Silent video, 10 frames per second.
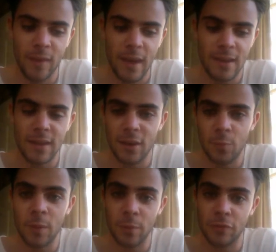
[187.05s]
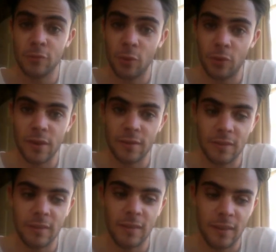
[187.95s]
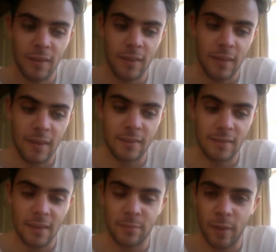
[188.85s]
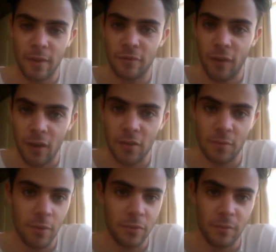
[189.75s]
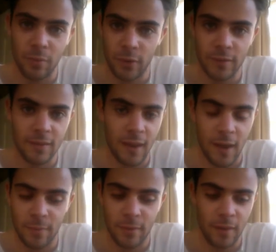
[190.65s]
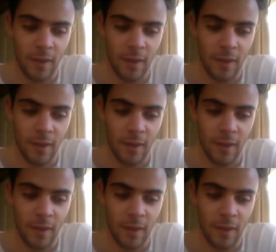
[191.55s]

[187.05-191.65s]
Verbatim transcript: and hear people's stories is is by far the most important step.